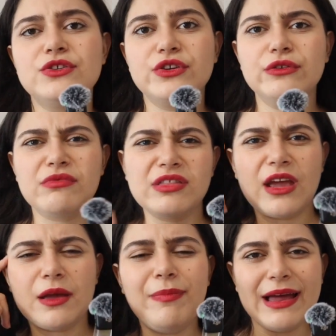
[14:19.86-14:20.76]
to
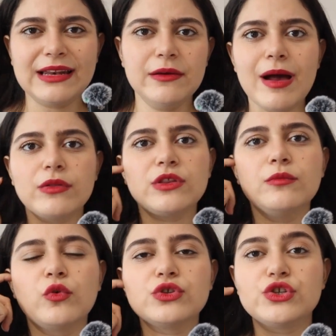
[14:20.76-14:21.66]
think badly about
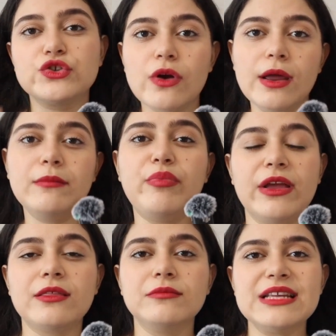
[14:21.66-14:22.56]
them or to try and
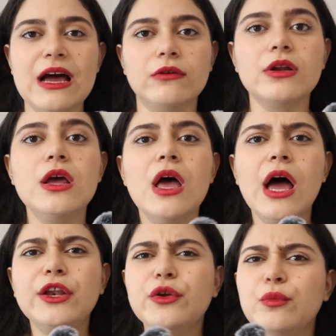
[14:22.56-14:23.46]
bring them down.
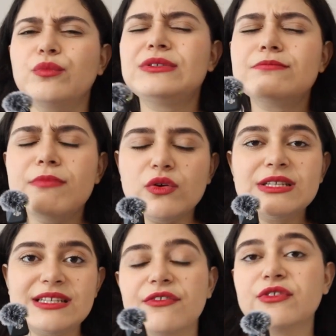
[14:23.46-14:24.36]
And you
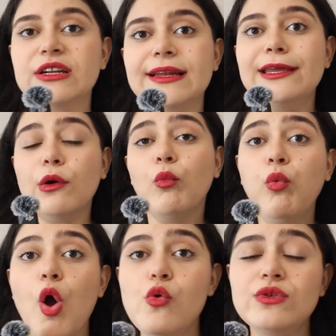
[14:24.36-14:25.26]
most definitely
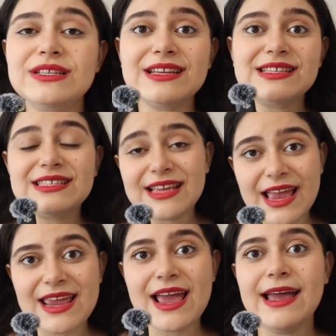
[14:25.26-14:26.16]
won't
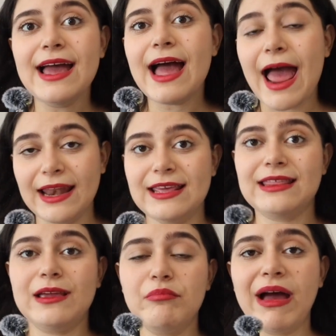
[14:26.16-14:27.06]
say
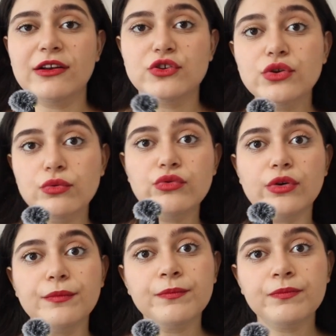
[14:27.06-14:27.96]
anything bad to
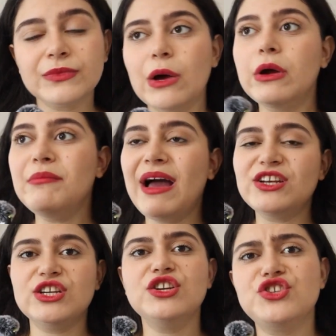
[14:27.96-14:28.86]
them. Now
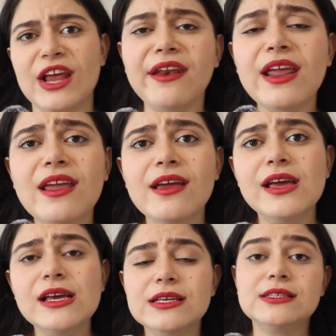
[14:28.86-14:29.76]
imagine Jenny
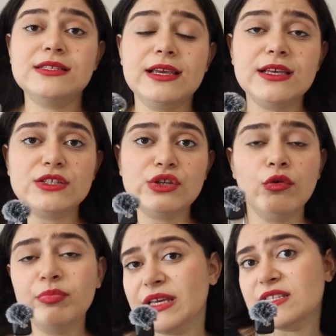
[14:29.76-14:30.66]
sees
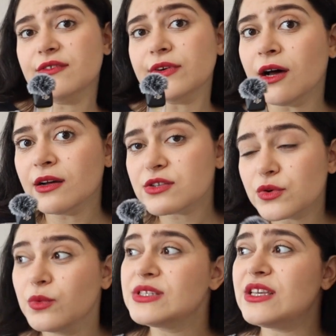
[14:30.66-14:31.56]
your piece of art
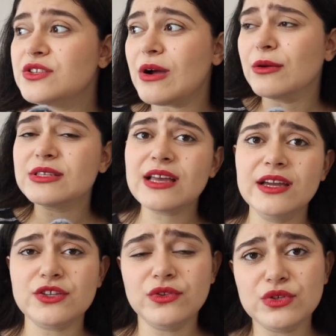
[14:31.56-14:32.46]
or sees you
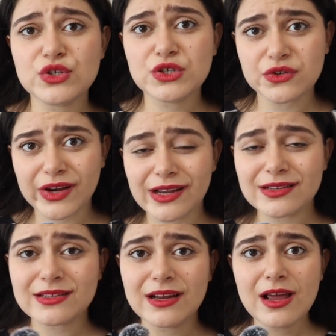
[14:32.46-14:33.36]
outside on the street